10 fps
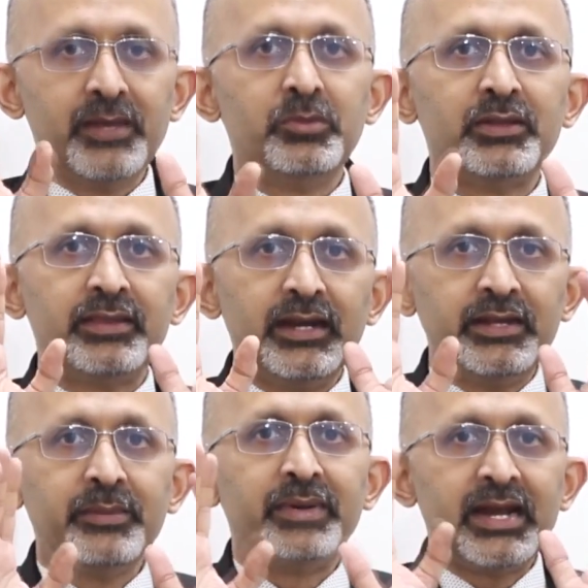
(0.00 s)
about
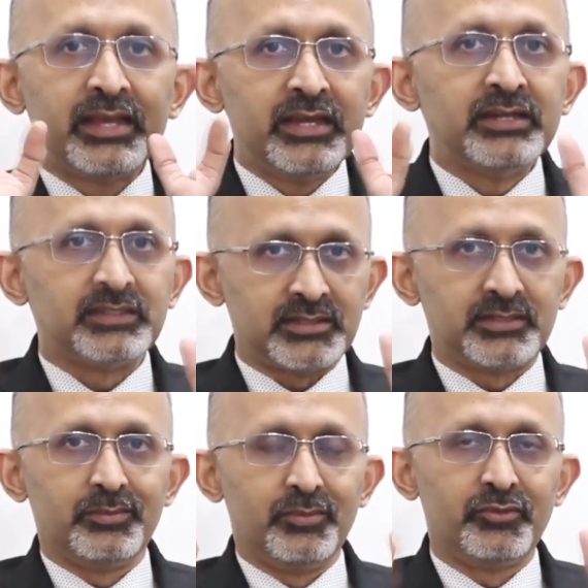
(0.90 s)
30 pack
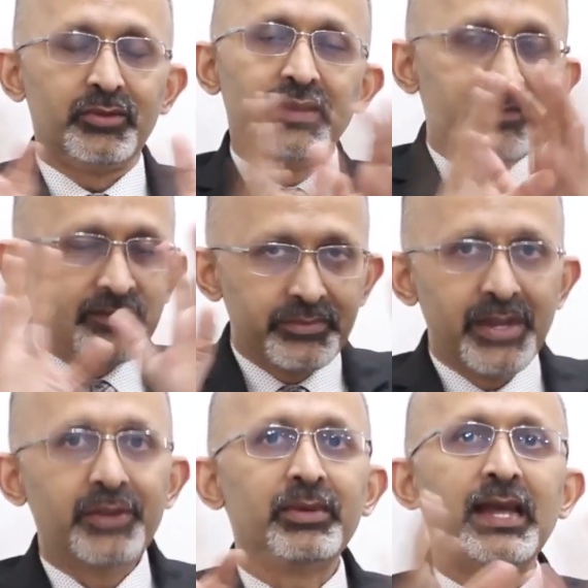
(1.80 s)
years. So there is a
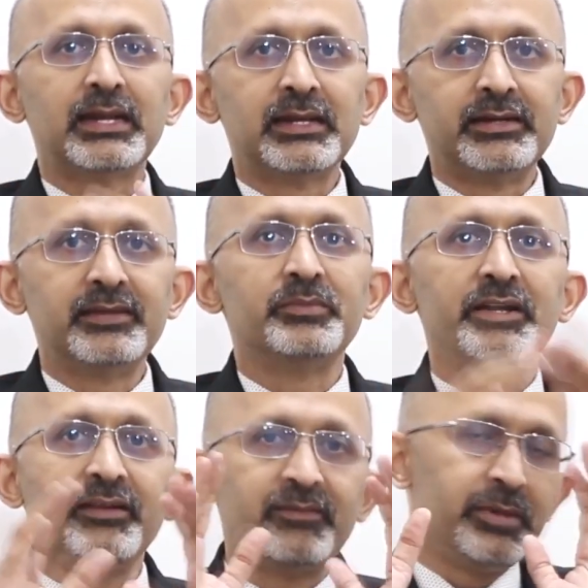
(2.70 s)
way to calculate it,
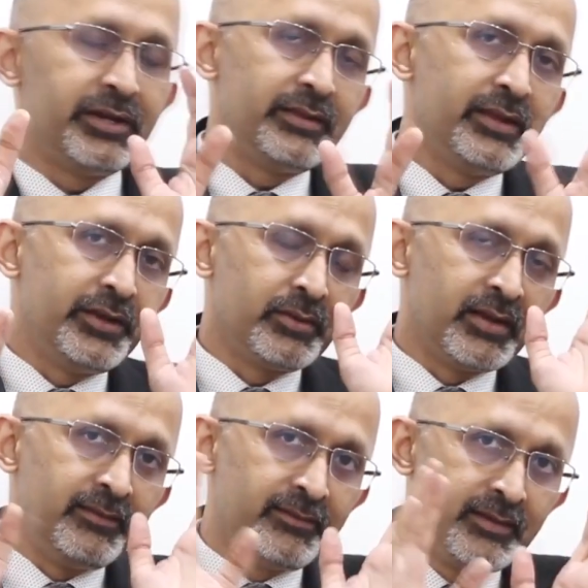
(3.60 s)
but it's better that you
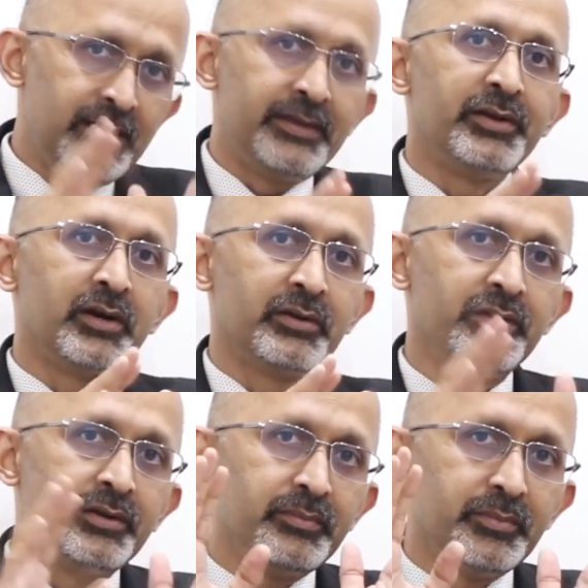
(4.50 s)
consult a
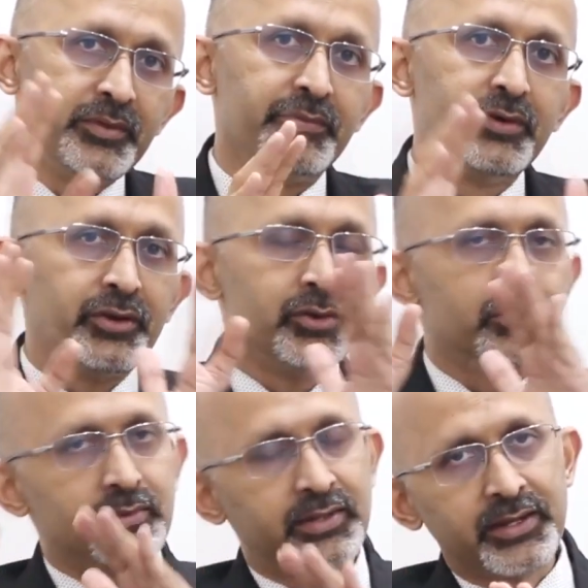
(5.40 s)
doctor before
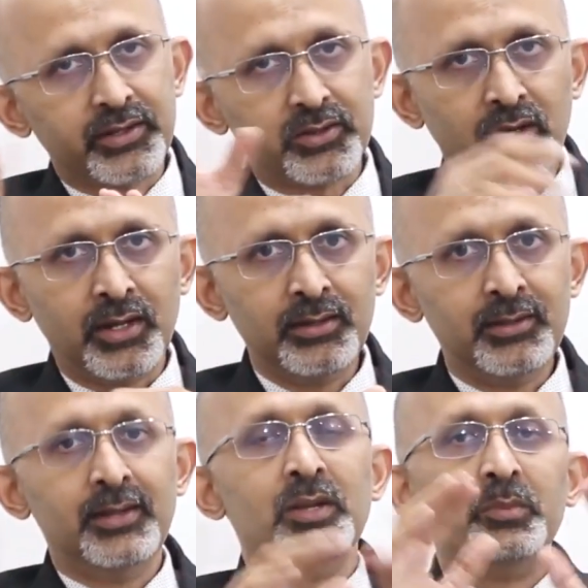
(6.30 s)
you take a call.
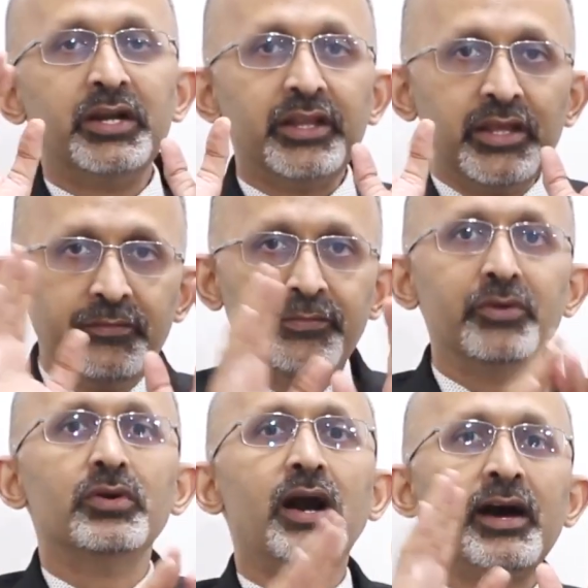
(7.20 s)
But if
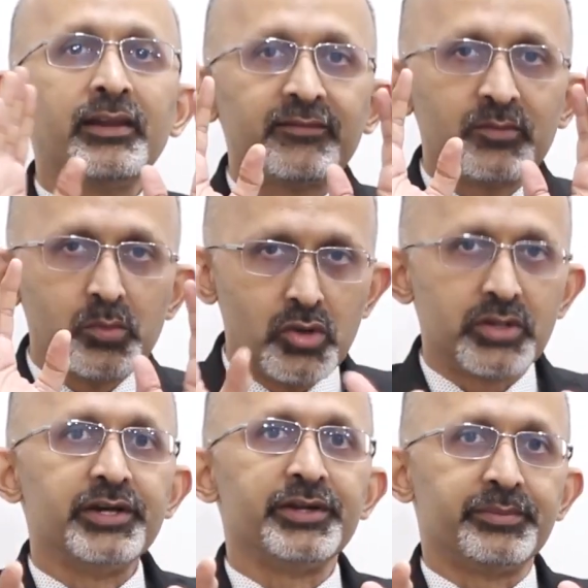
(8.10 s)
you are a
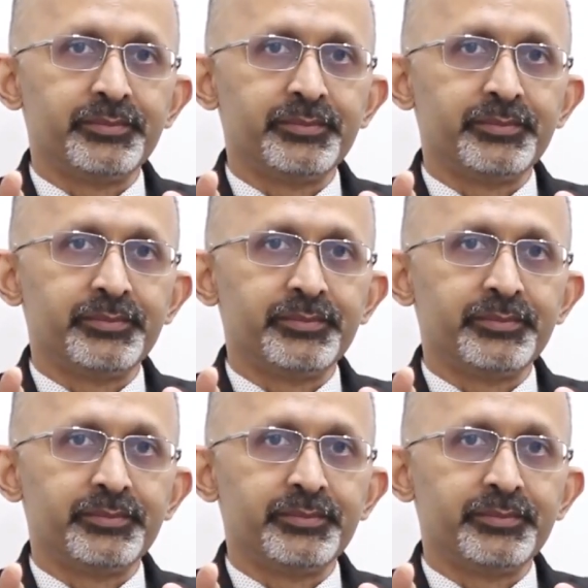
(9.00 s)
smoker,